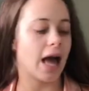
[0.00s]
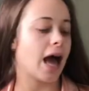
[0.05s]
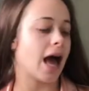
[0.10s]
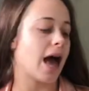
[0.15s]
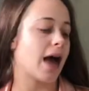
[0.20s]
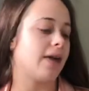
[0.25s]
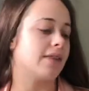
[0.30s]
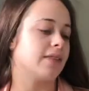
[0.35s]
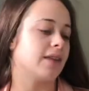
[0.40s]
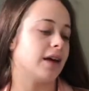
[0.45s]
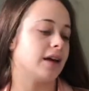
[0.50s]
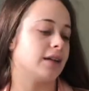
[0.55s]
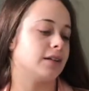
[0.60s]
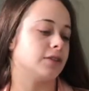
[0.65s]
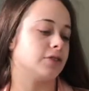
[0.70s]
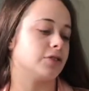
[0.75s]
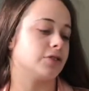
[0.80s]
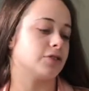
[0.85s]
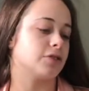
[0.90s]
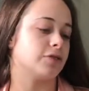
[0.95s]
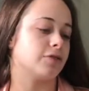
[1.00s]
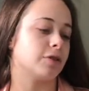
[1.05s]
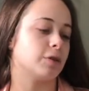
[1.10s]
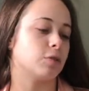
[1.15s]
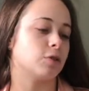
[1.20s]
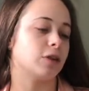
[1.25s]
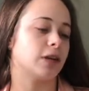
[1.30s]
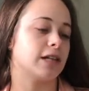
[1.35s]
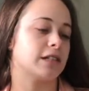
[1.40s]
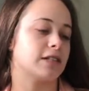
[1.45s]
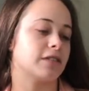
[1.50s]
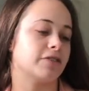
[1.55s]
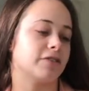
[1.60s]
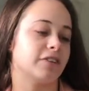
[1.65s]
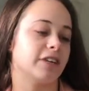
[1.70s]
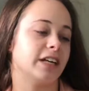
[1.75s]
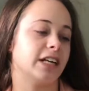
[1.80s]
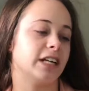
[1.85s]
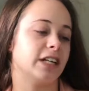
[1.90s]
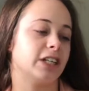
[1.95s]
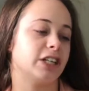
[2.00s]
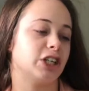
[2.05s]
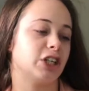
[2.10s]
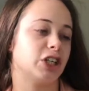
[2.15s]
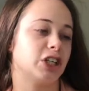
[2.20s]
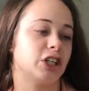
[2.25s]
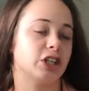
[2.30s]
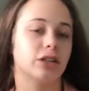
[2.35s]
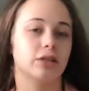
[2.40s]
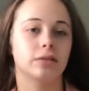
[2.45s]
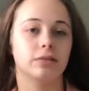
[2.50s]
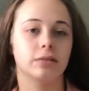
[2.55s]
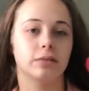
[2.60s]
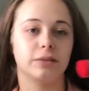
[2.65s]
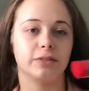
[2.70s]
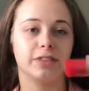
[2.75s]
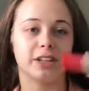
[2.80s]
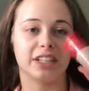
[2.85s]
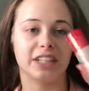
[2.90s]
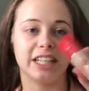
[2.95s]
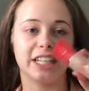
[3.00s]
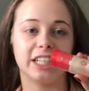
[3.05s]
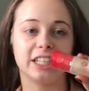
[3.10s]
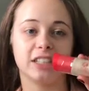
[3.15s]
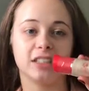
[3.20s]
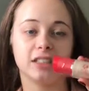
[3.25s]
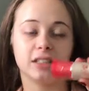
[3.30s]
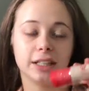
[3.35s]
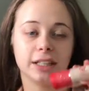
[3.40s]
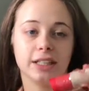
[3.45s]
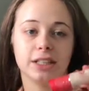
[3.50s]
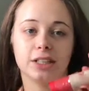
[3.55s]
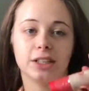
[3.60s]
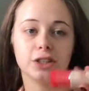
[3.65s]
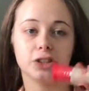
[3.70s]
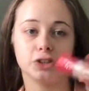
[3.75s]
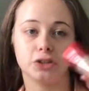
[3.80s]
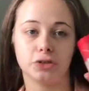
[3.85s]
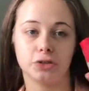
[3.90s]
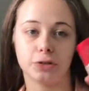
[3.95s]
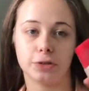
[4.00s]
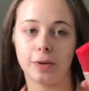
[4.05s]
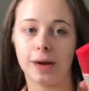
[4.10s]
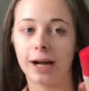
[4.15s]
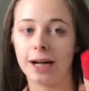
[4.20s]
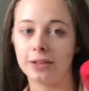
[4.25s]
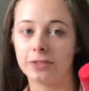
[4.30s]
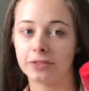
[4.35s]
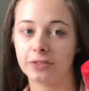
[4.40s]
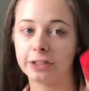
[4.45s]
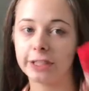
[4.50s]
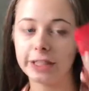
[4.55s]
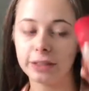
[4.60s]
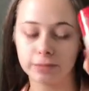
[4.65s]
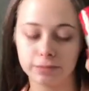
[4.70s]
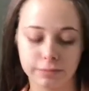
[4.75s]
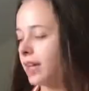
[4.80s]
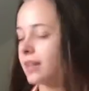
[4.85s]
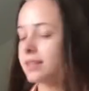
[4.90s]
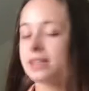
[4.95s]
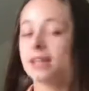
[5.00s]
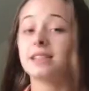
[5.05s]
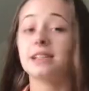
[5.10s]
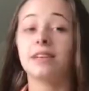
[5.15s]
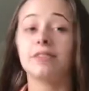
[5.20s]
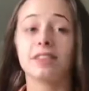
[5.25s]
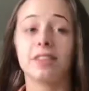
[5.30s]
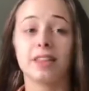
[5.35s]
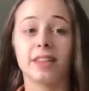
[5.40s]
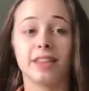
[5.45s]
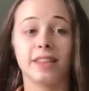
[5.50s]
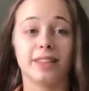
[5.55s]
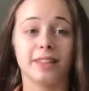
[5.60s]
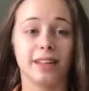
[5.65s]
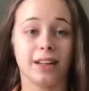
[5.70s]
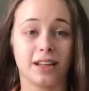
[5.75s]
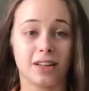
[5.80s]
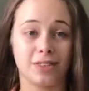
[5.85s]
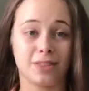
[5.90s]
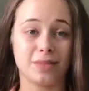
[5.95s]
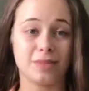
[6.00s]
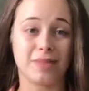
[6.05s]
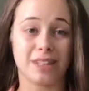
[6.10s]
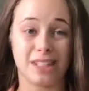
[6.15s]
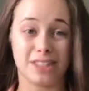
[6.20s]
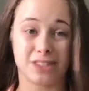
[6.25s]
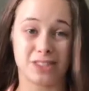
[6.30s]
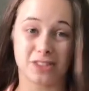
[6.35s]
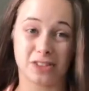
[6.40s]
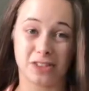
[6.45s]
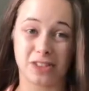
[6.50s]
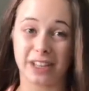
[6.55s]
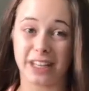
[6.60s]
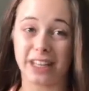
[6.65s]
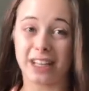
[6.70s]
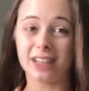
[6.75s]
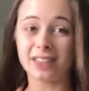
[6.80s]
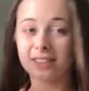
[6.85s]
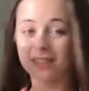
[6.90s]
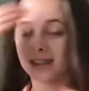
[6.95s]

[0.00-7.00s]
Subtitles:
And then just the Rimmel Lasting Finish Foundation in True Ivory. So that's everything that I got in my stockings.